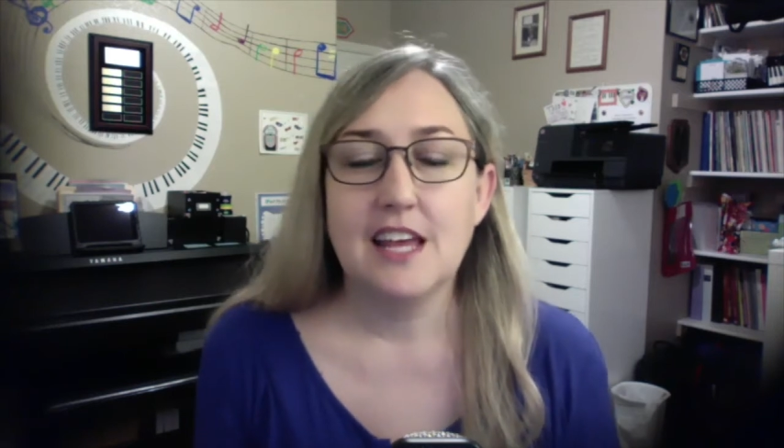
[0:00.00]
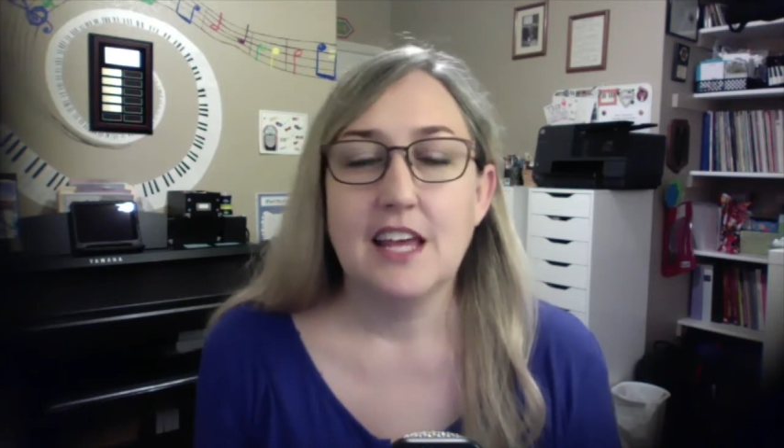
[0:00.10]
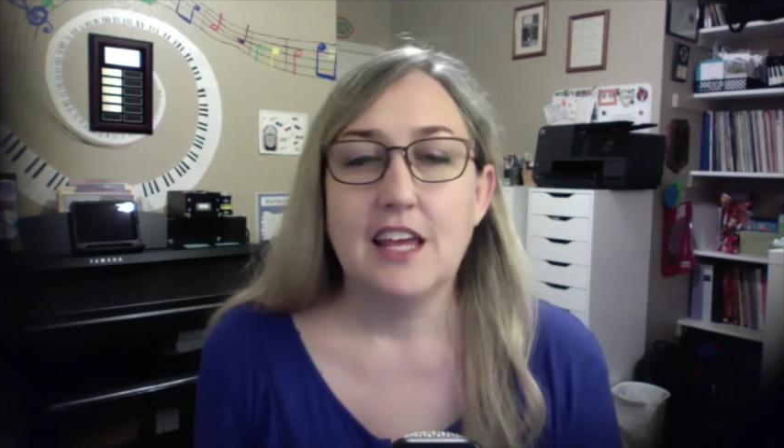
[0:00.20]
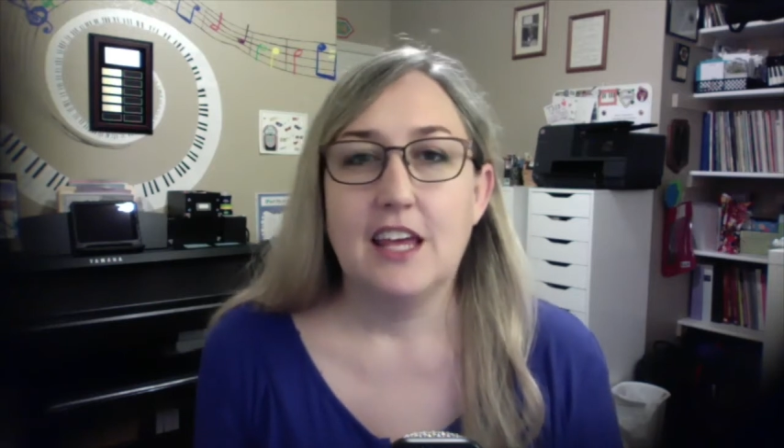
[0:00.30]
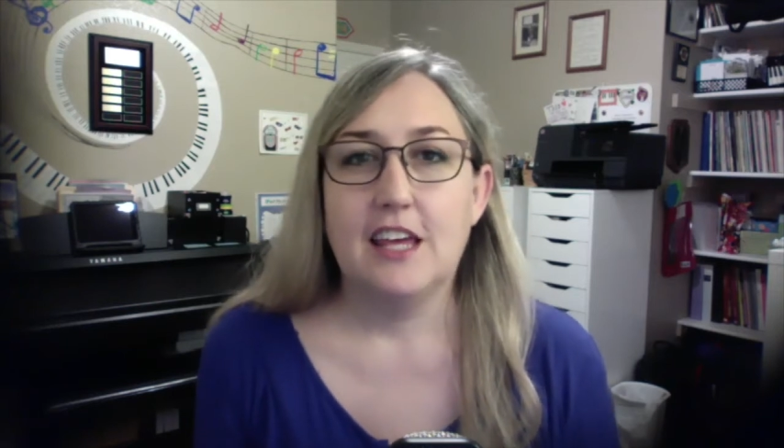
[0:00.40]

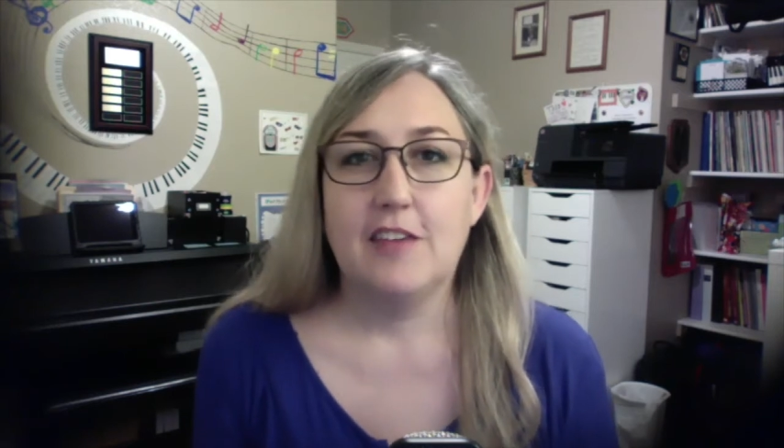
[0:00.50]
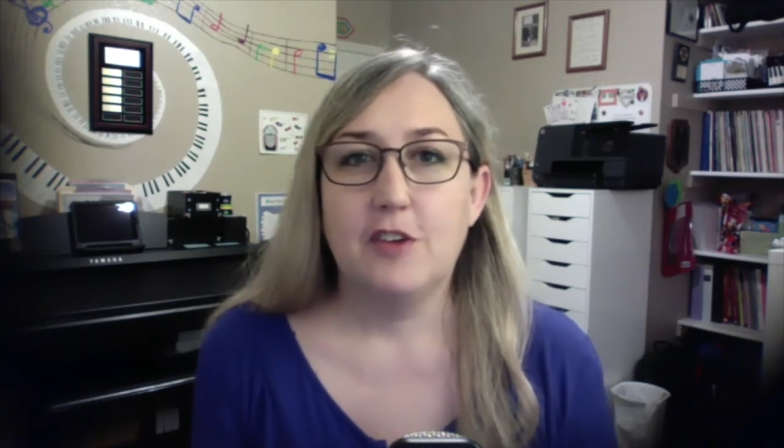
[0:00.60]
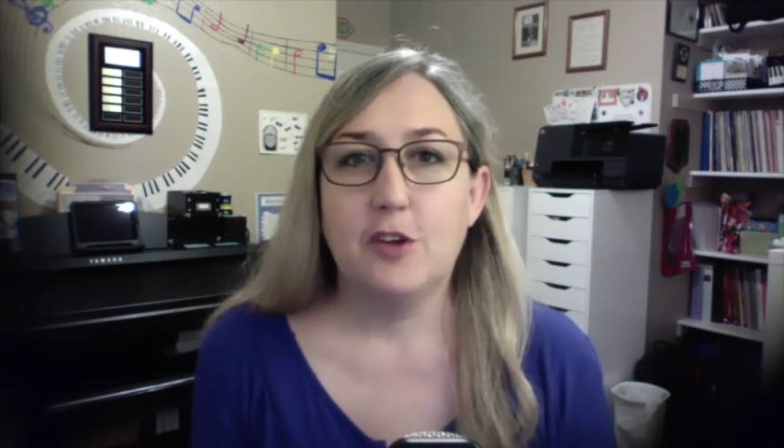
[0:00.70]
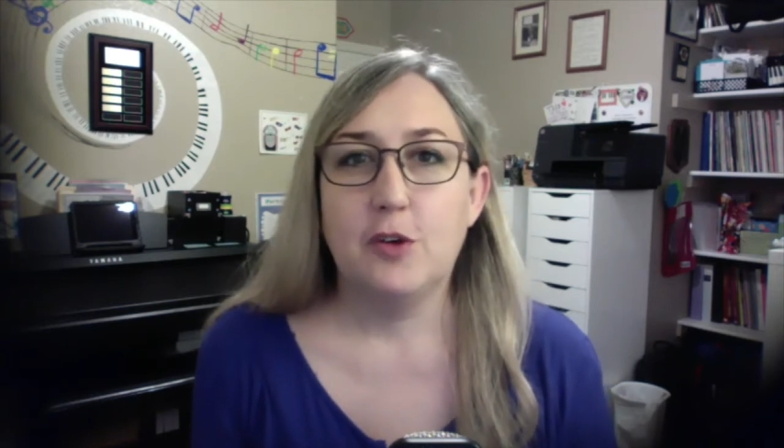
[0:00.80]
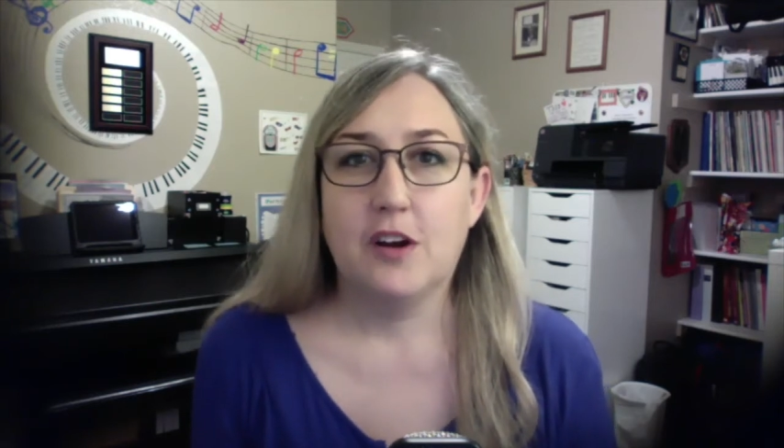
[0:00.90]
If
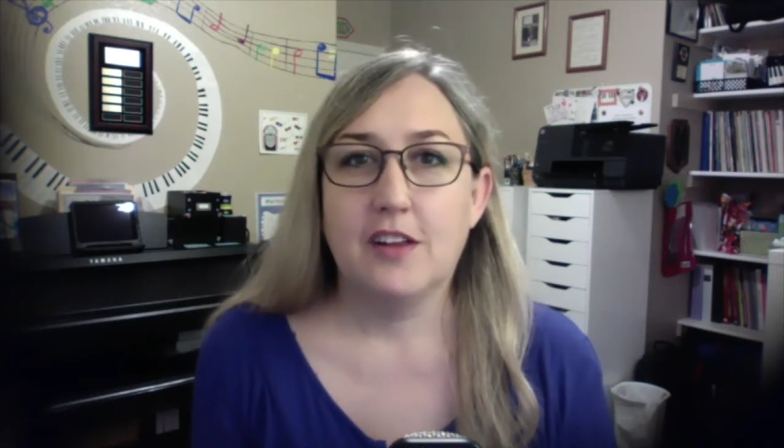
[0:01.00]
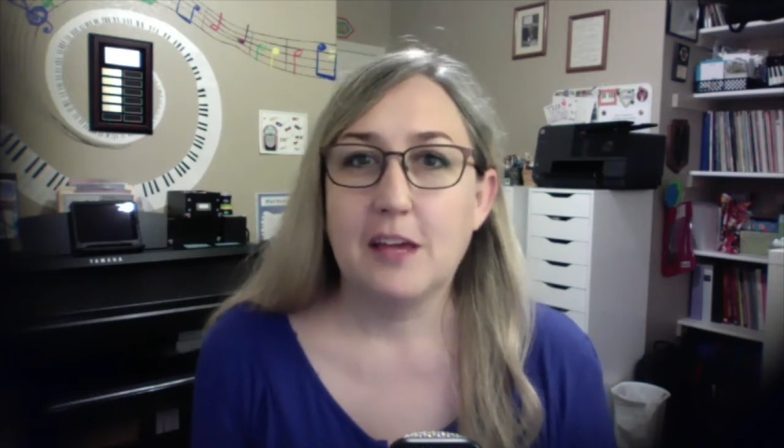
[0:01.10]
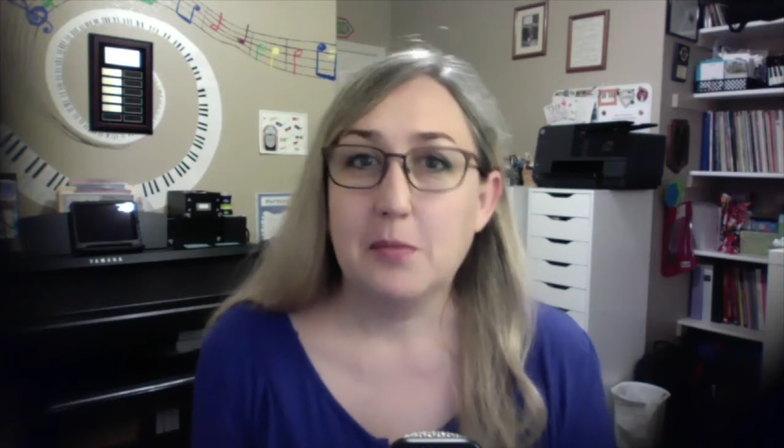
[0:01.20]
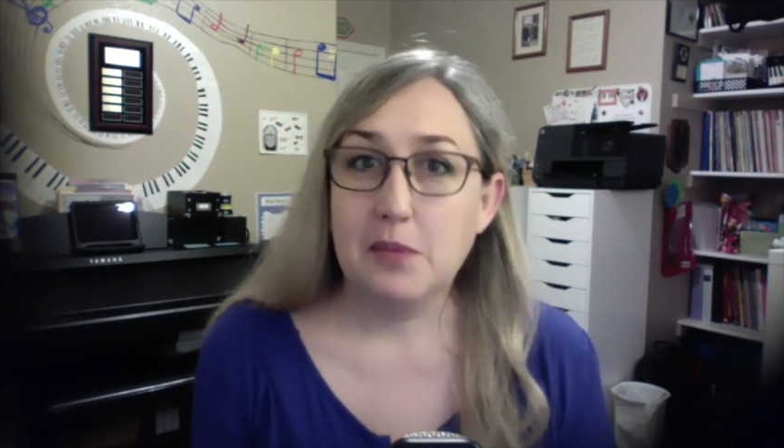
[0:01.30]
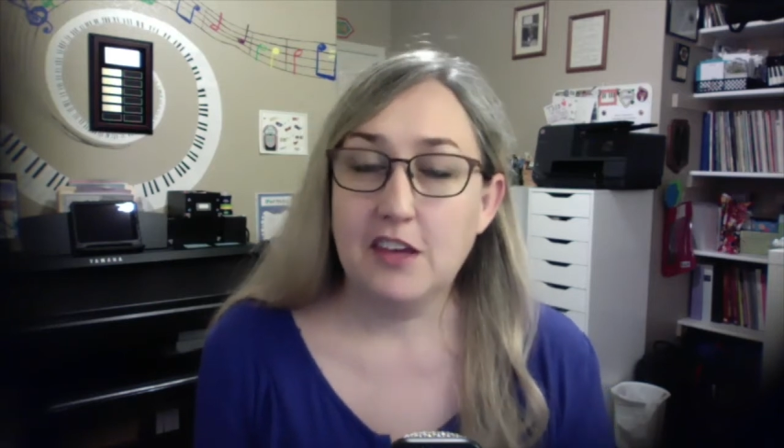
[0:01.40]
you are like
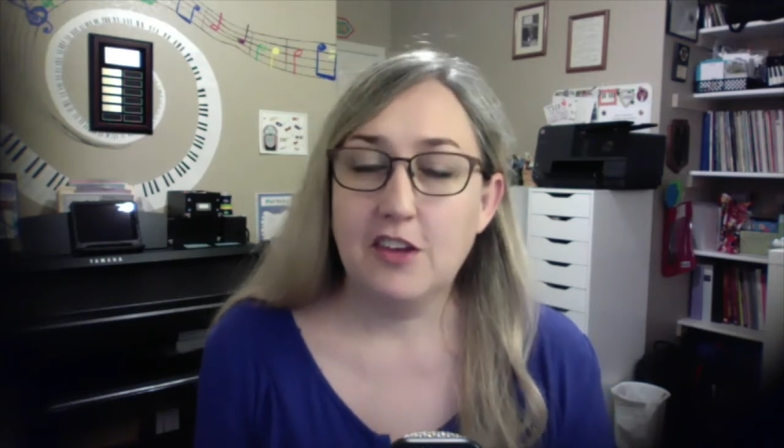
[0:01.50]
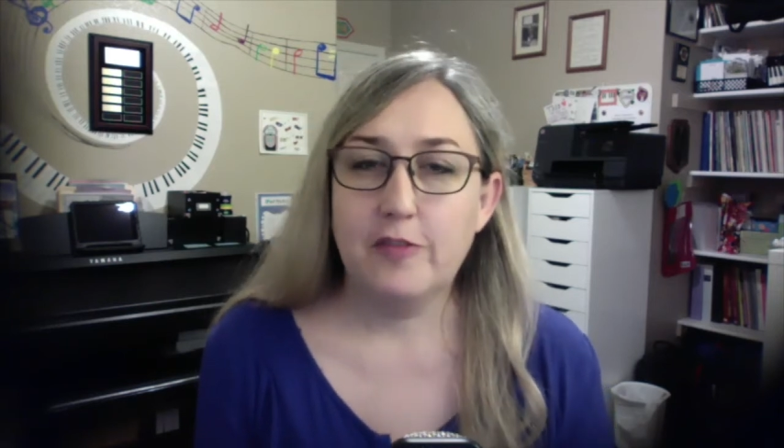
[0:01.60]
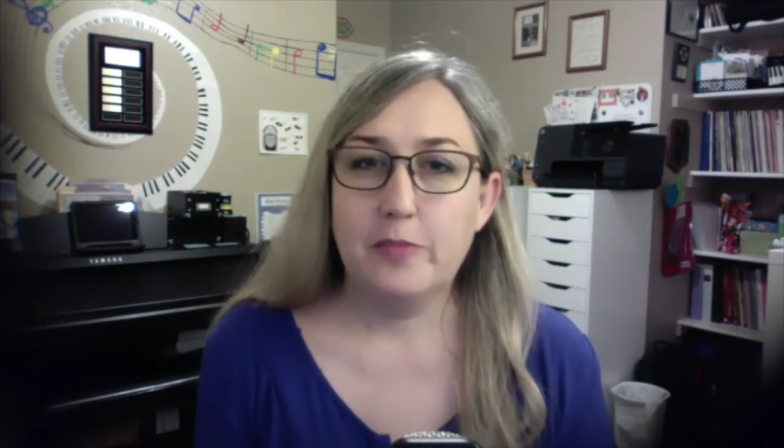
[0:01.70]
me, you've